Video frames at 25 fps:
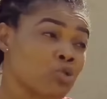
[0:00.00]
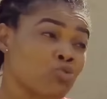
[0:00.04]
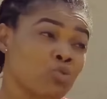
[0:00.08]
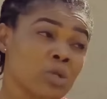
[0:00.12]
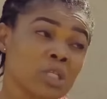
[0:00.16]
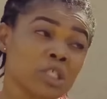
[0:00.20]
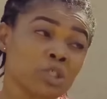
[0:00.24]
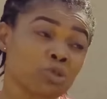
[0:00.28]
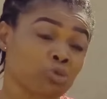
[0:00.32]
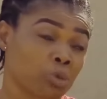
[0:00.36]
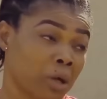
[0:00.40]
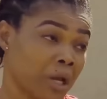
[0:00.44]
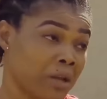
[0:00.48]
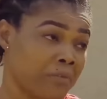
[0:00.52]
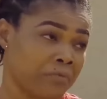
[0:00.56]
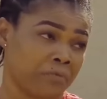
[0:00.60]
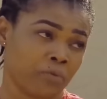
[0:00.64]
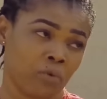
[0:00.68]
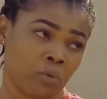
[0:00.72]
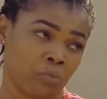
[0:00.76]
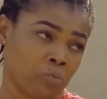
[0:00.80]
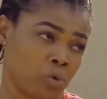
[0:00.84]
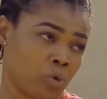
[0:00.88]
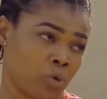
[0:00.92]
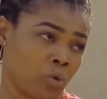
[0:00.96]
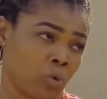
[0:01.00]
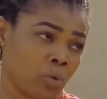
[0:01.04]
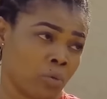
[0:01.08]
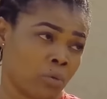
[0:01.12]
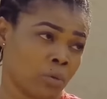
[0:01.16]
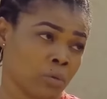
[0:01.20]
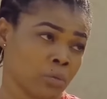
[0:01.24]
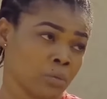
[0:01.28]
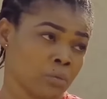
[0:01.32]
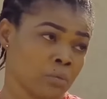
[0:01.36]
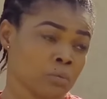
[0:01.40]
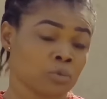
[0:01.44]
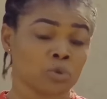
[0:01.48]
boy is really trying for me.
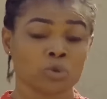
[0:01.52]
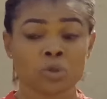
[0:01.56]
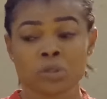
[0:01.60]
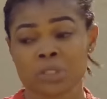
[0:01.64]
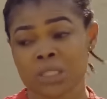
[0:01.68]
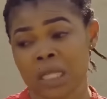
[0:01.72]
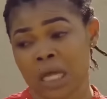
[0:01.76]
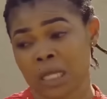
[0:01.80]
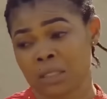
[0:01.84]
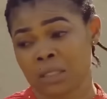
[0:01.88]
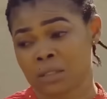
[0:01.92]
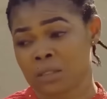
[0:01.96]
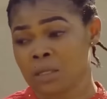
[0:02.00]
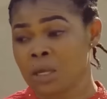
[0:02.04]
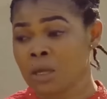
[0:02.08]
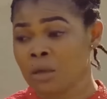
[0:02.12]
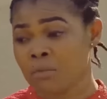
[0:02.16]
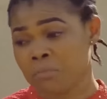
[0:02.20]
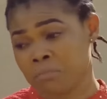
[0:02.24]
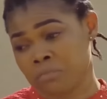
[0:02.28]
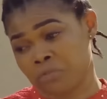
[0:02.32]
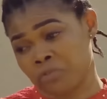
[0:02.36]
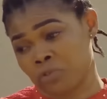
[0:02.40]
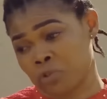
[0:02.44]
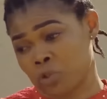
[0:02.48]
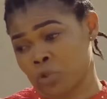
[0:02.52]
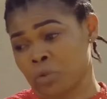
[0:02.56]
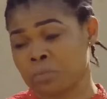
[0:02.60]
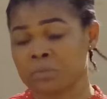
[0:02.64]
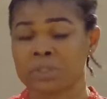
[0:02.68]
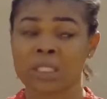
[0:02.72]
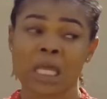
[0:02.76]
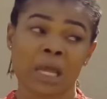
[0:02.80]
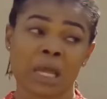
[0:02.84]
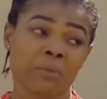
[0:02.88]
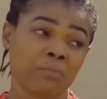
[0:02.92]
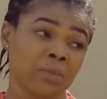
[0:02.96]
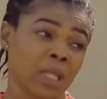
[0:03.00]
Just that for some
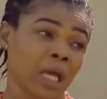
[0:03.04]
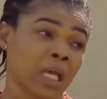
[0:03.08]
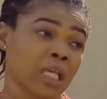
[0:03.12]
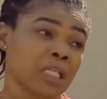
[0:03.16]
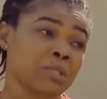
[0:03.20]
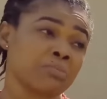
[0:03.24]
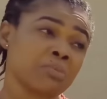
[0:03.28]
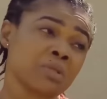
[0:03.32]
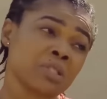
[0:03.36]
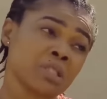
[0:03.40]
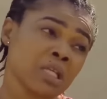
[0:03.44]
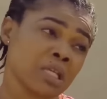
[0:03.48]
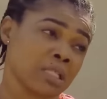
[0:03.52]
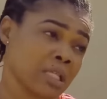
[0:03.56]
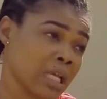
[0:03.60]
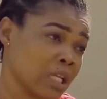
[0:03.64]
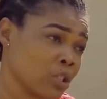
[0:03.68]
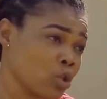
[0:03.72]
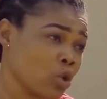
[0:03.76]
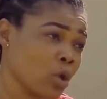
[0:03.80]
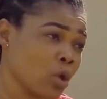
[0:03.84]
time now his business